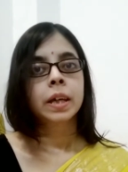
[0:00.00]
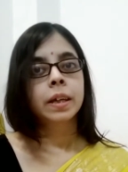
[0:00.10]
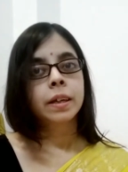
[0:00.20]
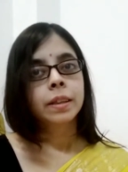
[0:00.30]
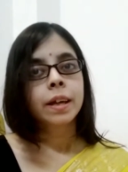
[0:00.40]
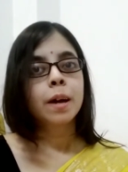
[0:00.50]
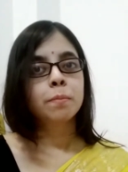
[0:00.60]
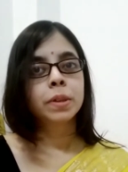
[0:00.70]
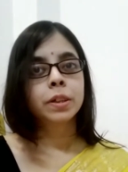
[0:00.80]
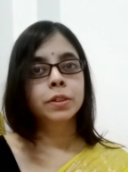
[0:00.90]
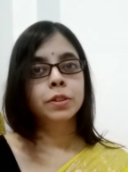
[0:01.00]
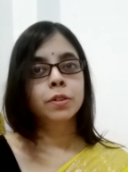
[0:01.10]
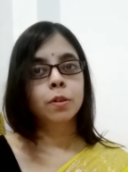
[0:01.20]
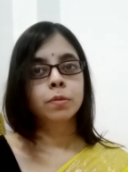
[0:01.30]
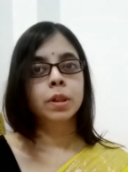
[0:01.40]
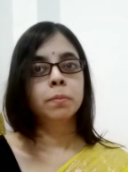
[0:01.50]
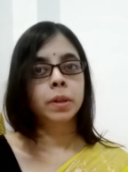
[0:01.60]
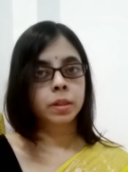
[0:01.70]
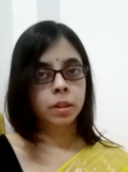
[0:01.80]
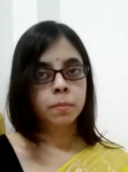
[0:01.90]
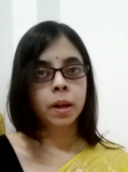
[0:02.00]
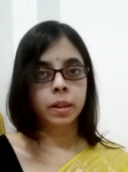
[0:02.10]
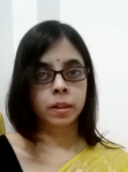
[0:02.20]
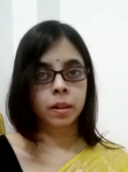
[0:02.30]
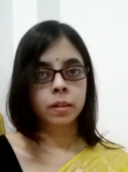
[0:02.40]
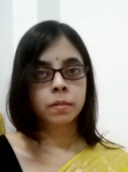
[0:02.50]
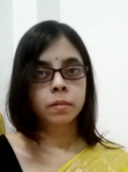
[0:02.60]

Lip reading: In the application of the Vardhamanaka,